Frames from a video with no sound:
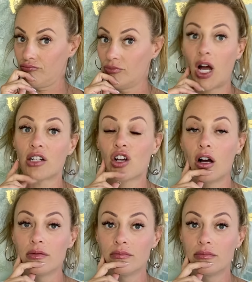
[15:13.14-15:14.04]
Not
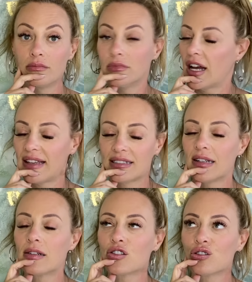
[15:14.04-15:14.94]
tall. Not, that's
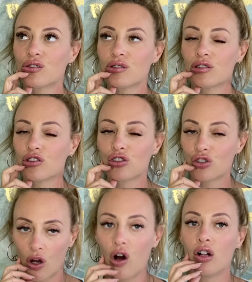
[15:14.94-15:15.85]
not
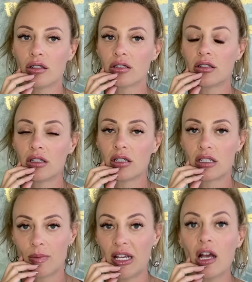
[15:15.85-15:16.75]
tall
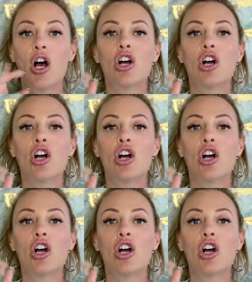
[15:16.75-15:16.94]
to me.